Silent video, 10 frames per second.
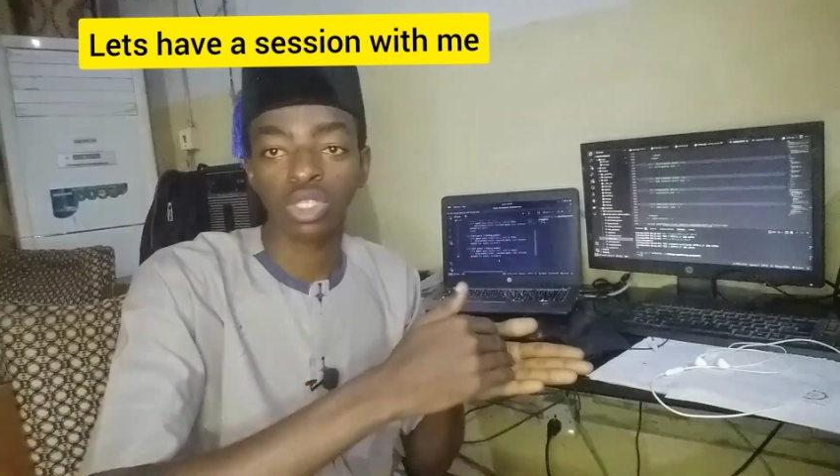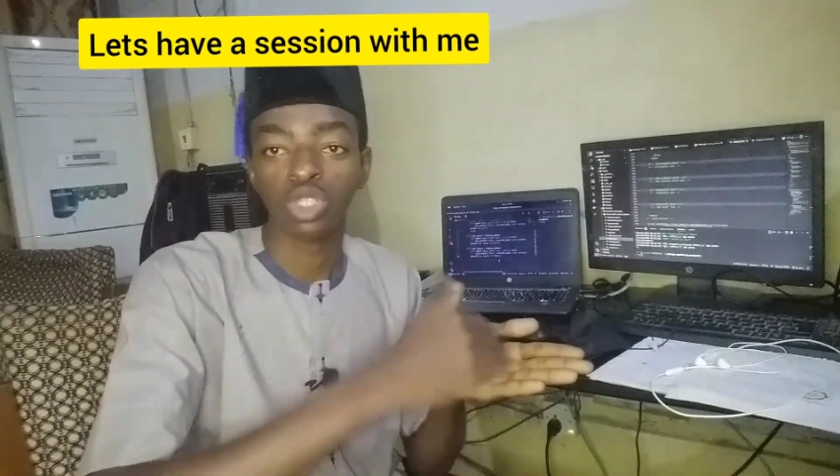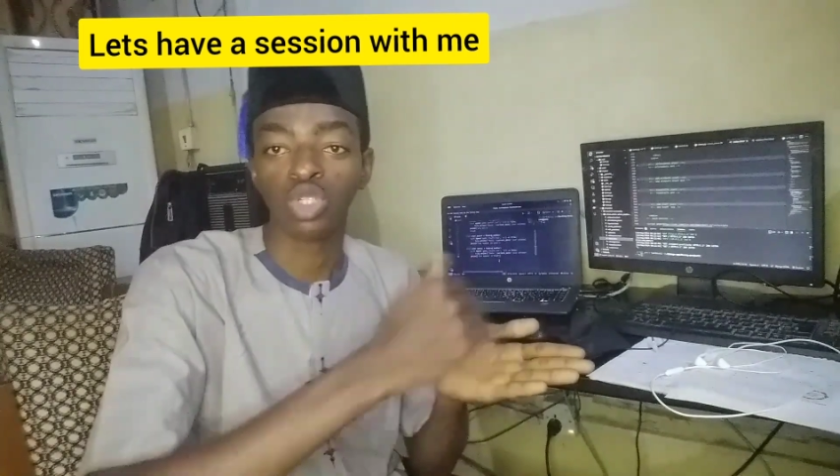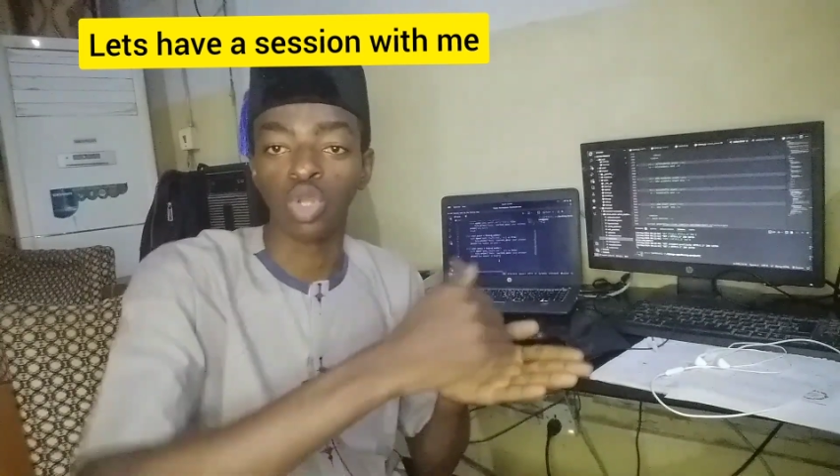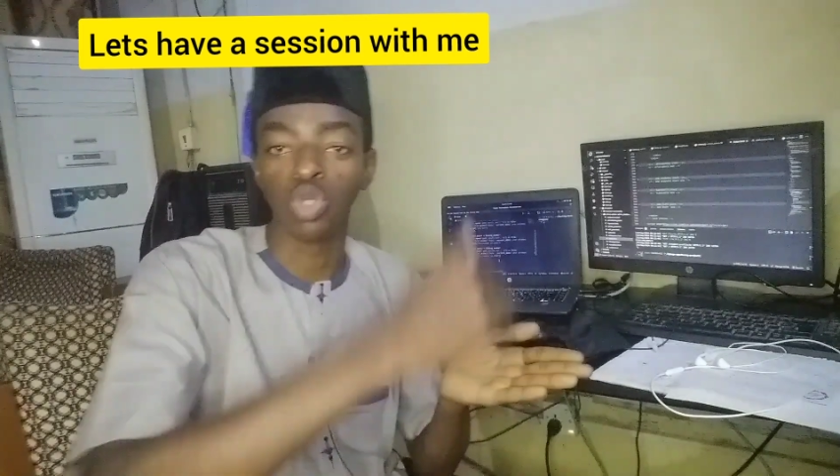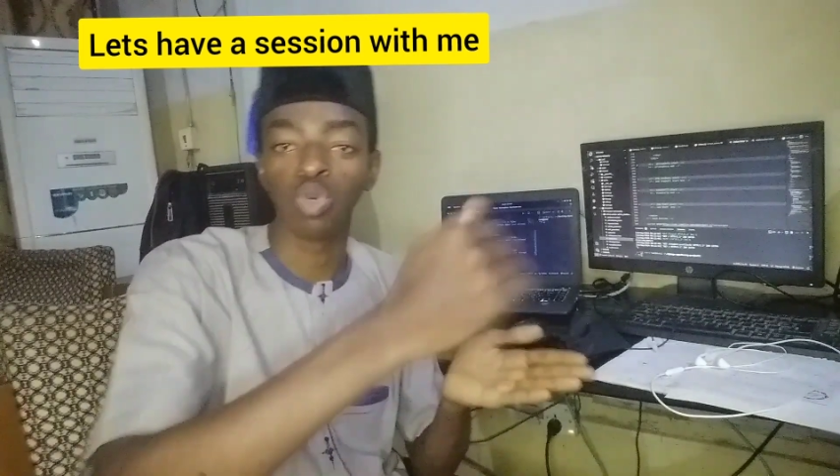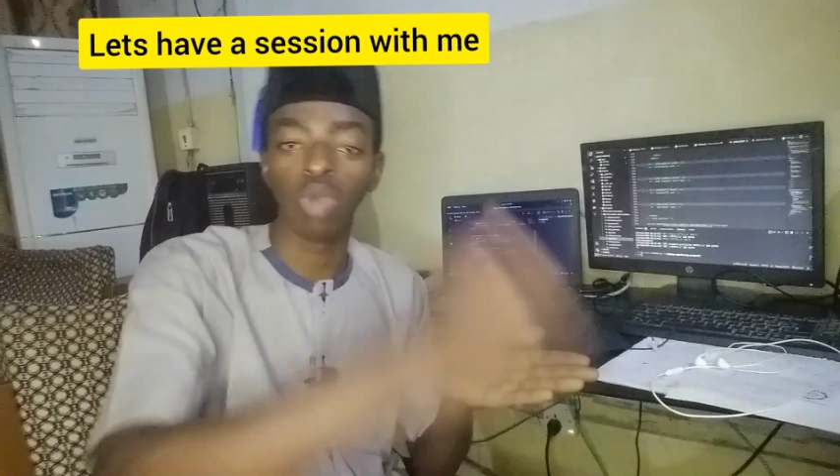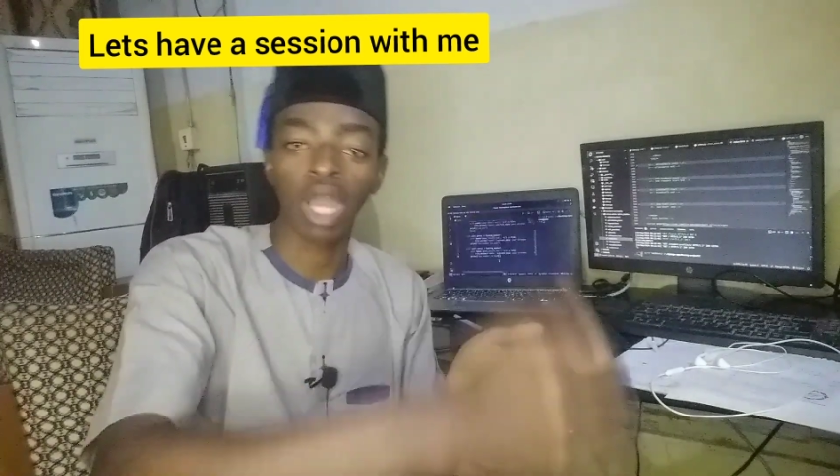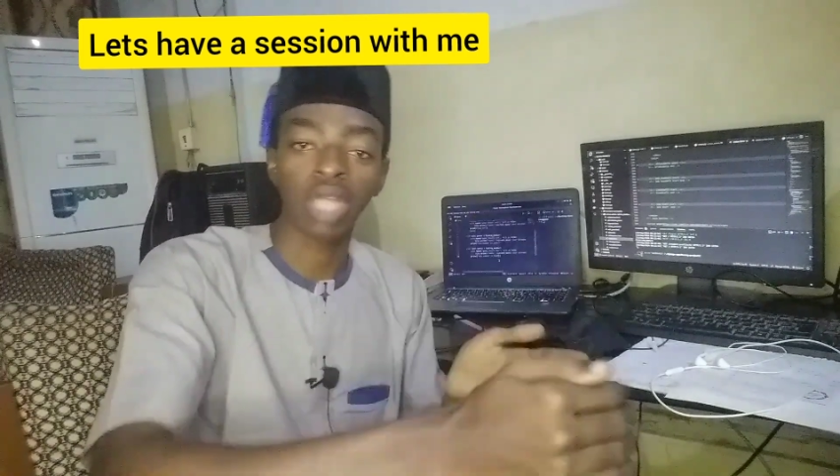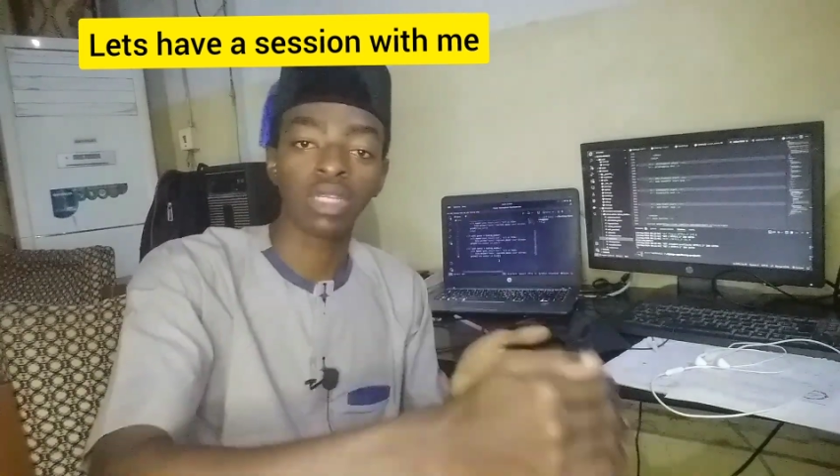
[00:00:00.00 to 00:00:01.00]
should you
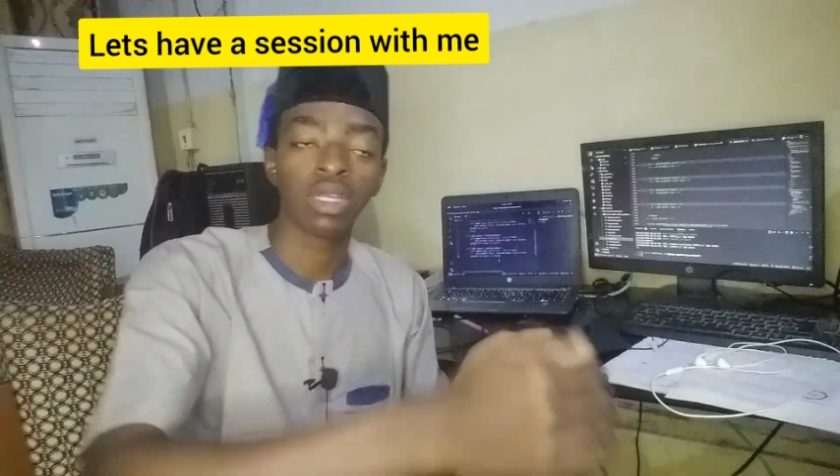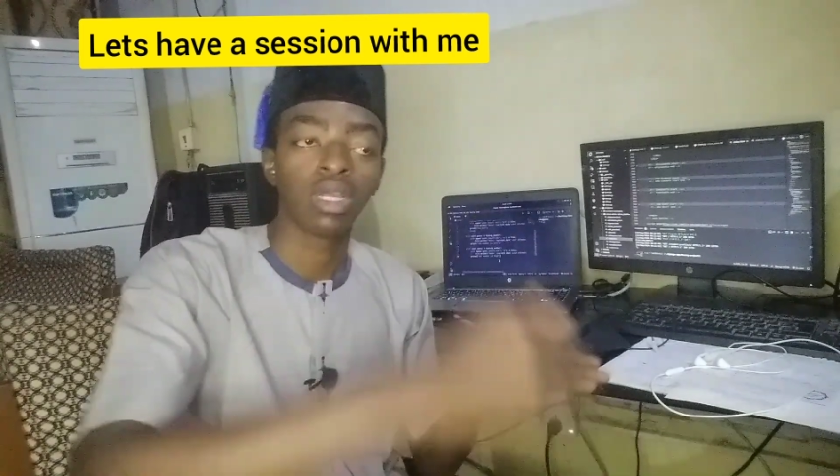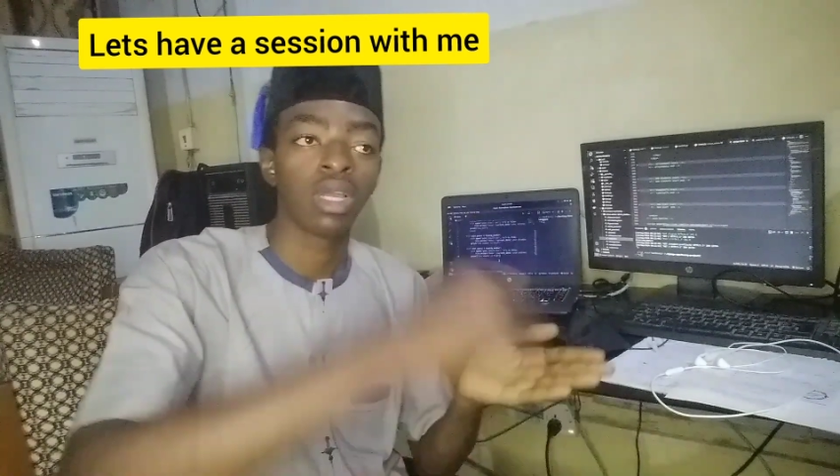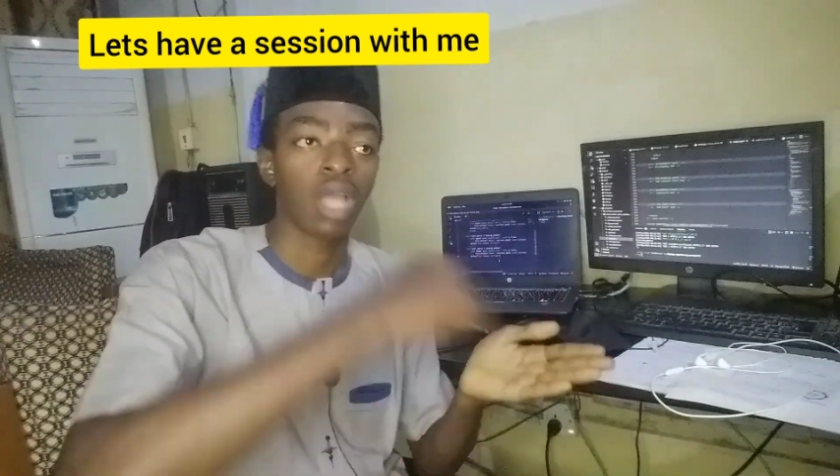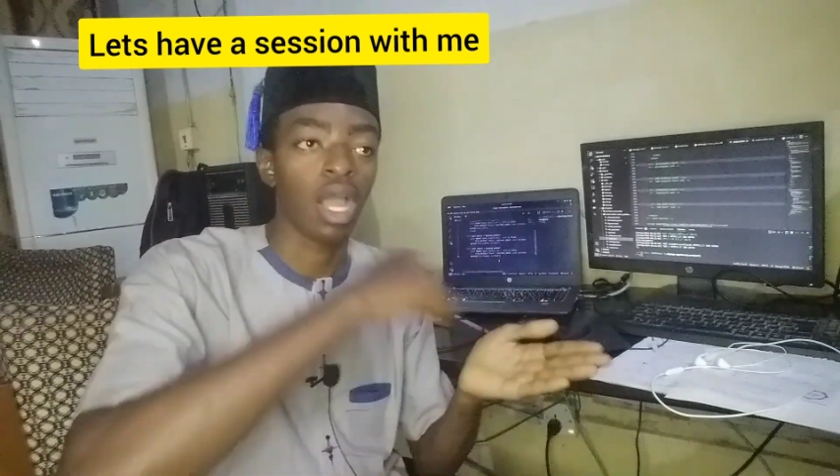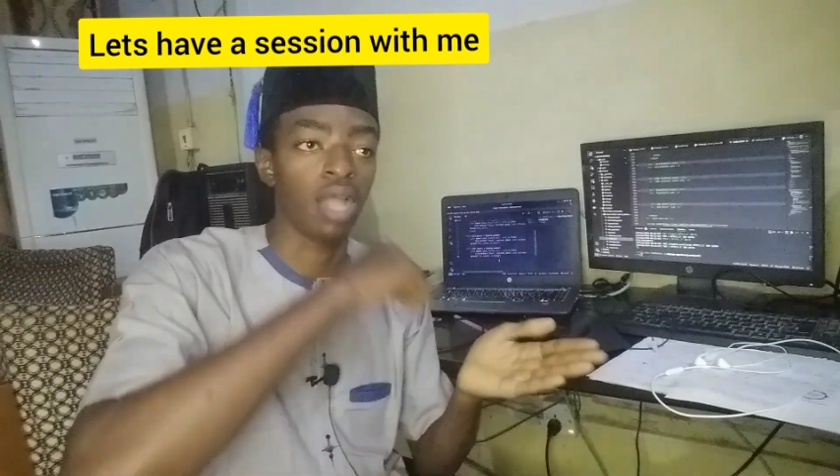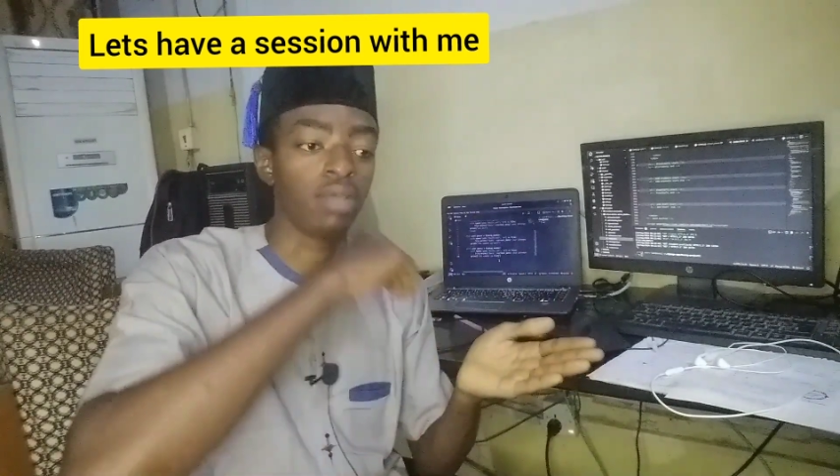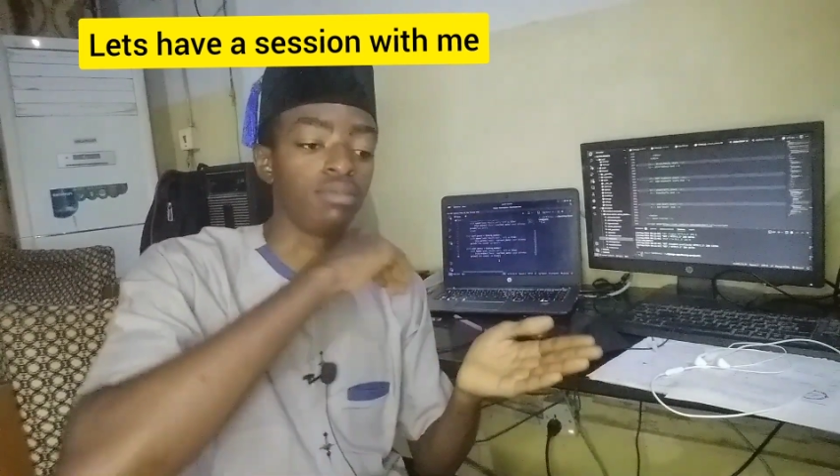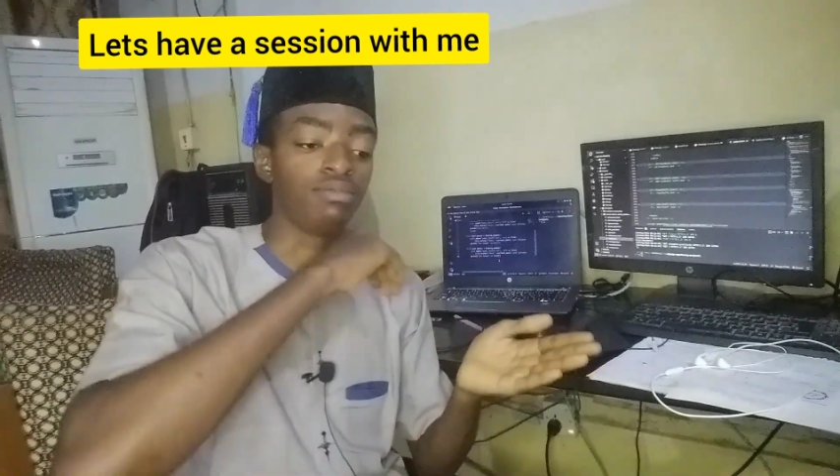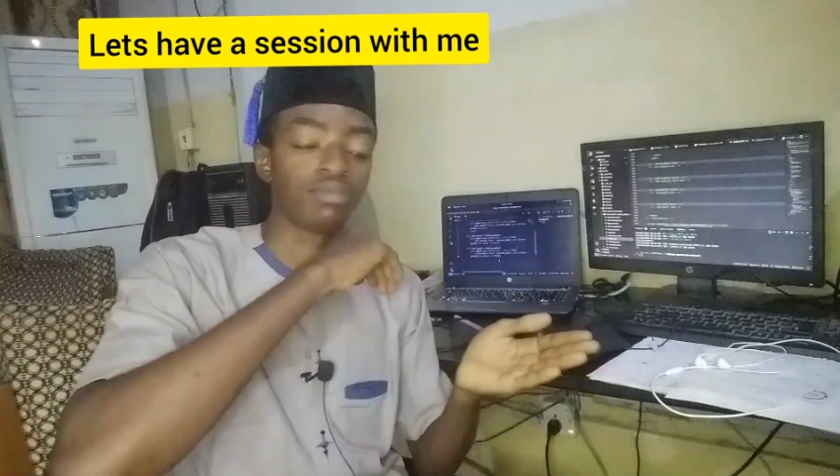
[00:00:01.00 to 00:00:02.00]
learn, and